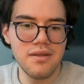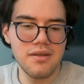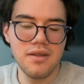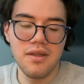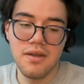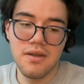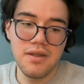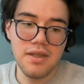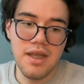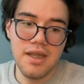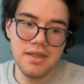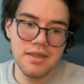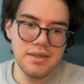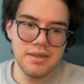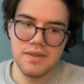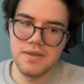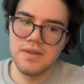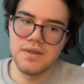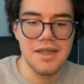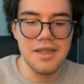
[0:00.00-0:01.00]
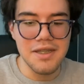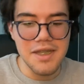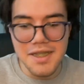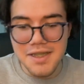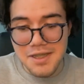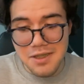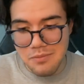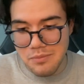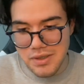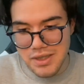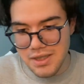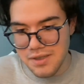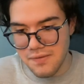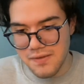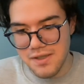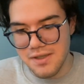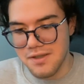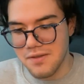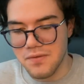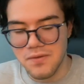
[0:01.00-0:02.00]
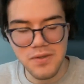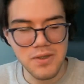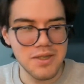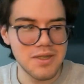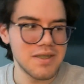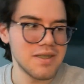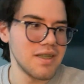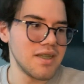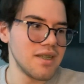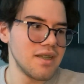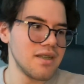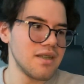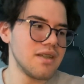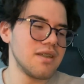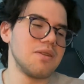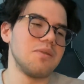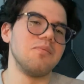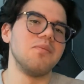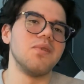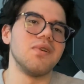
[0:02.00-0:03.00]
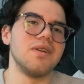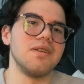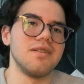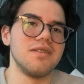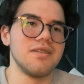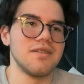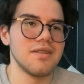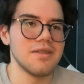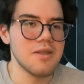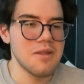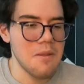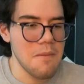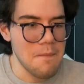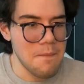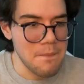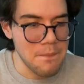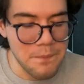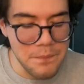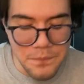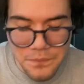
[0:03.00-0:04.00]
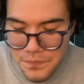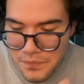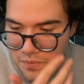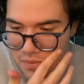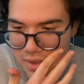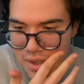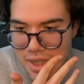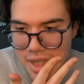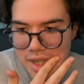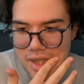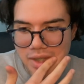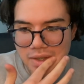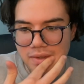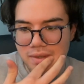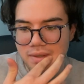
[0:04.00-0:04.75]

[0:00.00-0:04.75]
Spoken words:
The hook, at least. And they didn't believe in it at first, but you know,